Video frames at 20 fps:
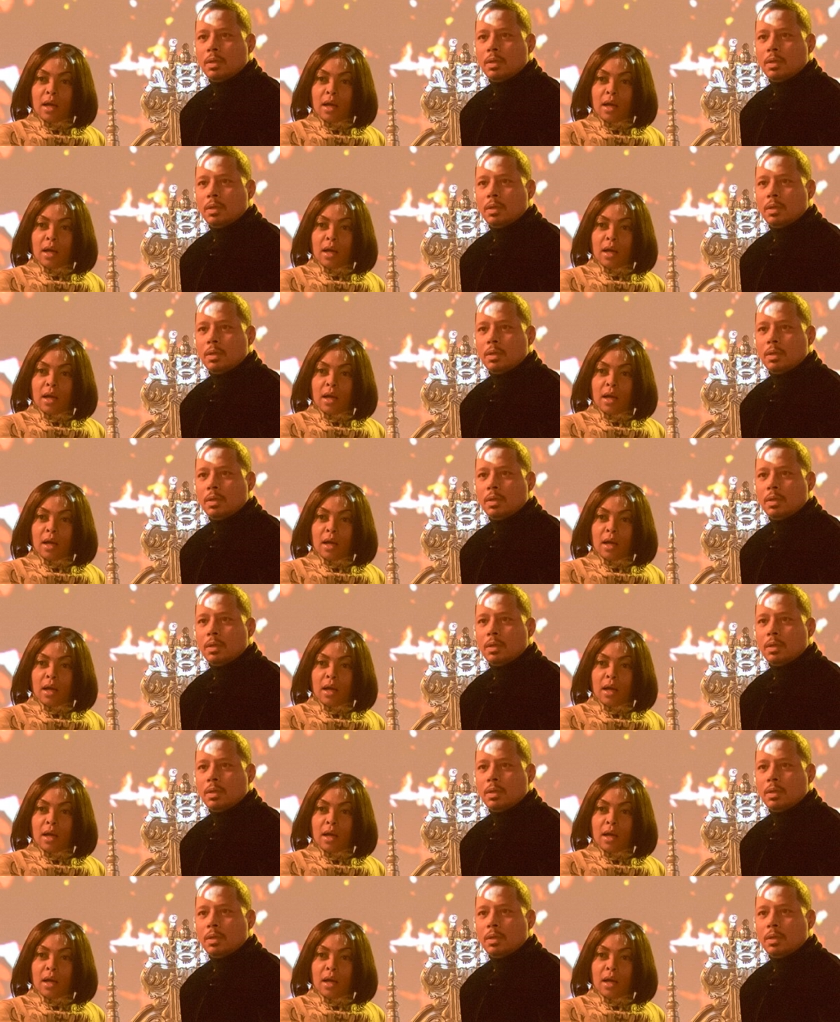
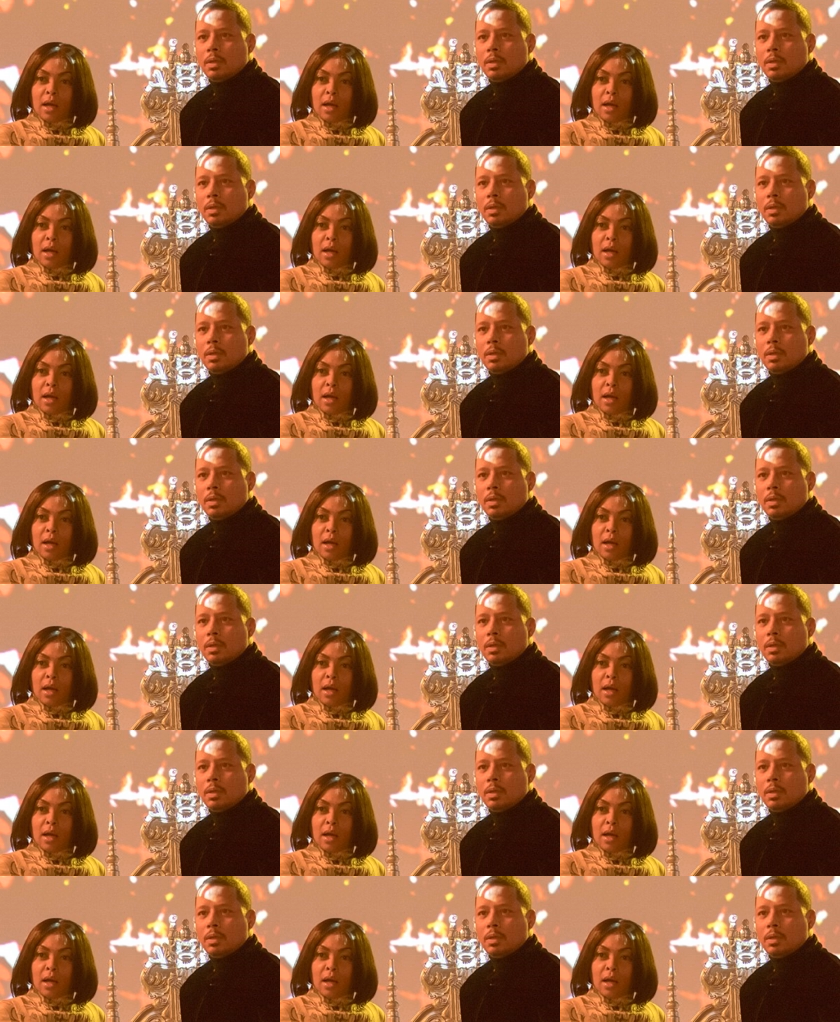Nobody speaks.